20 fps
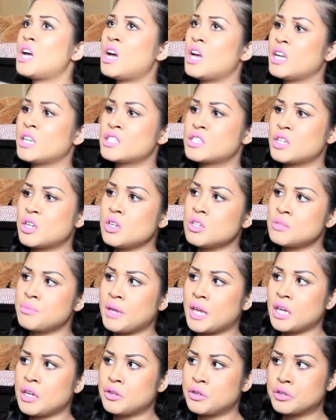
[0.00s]
Uh, excuse
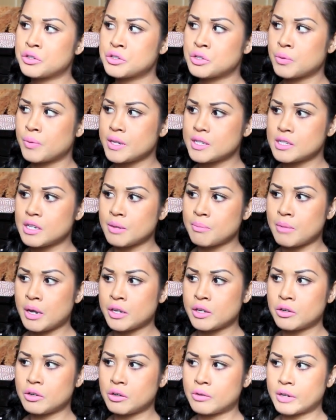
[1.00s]
me, you're squeezing my
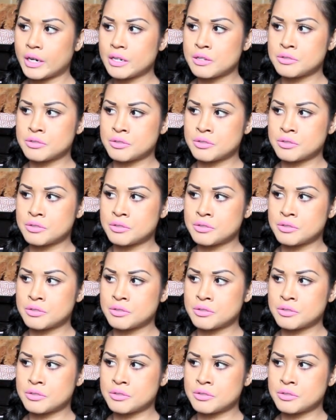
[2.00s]
uterus